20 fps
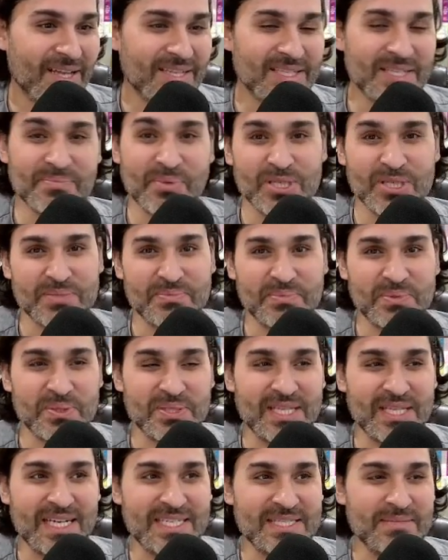deposit pool
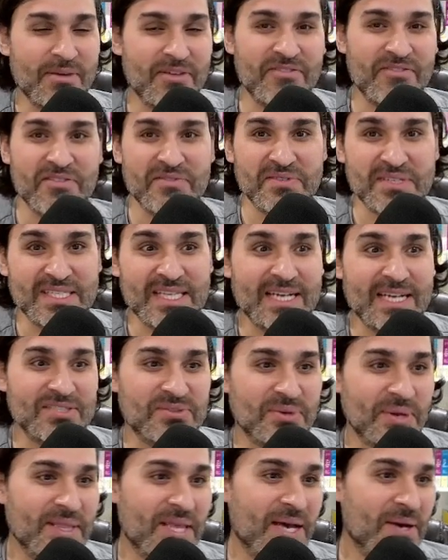stats are my favorite stats
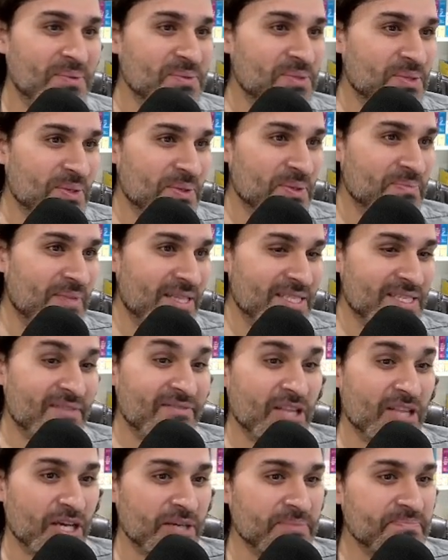right now. So let's have
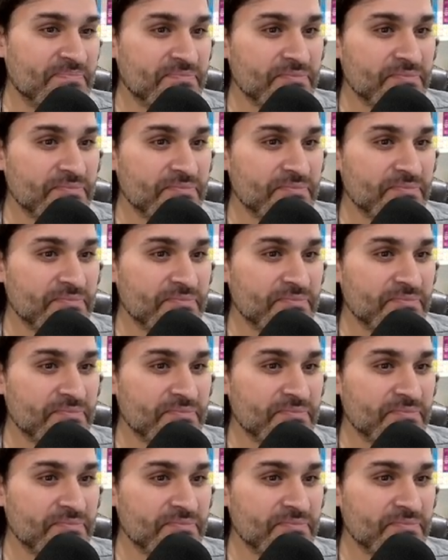a look.